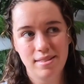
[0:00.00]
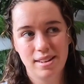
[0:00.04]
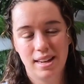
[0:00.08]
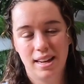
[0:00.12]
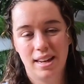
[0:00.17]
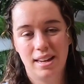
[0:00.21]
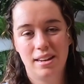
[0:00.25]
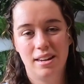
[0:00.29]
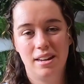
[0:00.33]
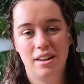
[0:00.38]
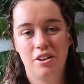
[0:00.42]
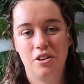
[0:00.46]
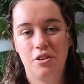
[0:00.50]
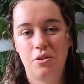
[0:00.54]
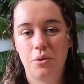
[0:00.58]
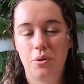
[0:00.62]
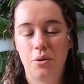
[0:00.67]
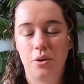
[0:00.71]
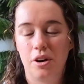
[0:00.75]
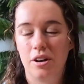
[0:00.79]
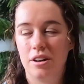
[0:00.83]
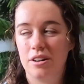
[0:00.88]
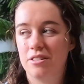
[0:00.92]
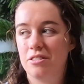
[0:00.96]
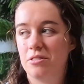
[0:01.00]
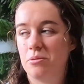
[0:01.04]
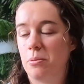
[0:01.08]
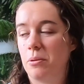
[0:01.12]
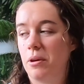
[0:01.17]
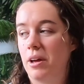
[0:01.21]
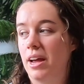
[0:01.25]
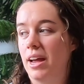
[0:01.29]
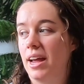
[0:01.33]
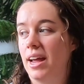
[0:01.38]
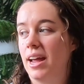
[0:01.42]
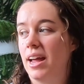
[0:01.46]
Indian corn
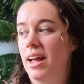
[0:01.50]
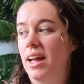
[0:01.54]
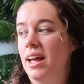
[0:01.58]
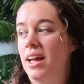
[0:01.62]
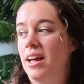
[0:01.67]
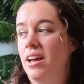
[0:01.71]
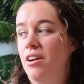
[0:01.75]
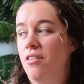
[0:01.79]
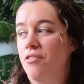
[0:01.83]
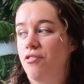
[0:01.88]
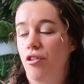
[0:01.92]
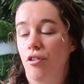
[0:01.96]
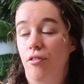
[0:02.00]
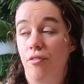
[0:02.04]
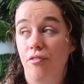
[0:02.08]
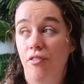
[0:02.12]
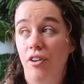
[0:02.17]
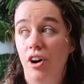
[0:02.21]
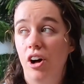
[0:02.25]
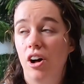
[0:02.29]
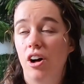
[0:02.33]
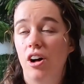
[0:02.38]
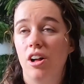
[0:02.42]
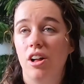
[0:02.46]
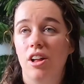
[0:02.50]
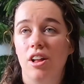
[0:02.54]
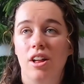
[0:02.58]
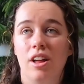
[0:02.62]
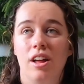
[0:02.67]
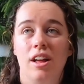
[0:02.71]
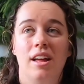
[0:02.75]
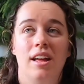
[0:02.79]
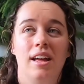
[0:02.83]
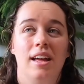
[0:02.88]
display for fall.